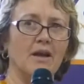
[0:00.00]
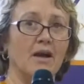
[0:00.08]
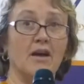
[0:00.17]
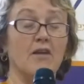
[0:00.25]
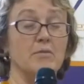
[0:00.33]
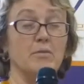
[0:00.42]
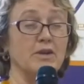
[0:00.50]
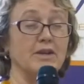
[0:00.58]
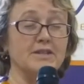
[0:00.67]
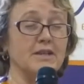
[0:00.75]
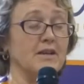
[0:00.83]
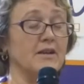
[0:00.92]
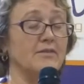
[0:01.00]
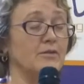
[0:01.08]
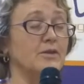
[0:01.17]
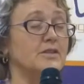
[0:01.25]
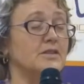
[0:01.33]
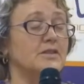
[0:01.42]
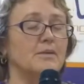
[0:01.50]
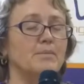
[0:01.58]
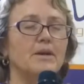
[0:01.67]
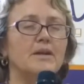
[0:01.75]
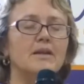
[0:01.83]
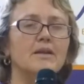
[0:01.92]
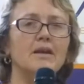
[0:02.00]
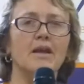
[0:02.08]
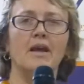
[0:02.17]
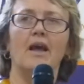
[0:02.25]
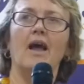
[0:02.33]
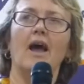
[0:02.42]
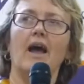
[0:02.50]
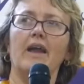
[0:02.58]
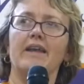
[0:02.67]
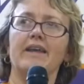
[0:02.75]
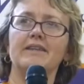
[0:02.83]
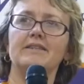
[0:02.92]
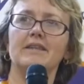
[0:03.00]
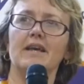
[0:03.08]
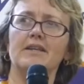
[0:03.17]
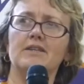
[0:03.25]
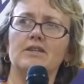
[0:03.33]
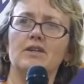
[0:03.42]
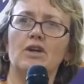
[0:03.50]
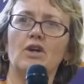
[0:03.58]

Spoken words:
I can't remember what I said, I voiced an opinion, and he said,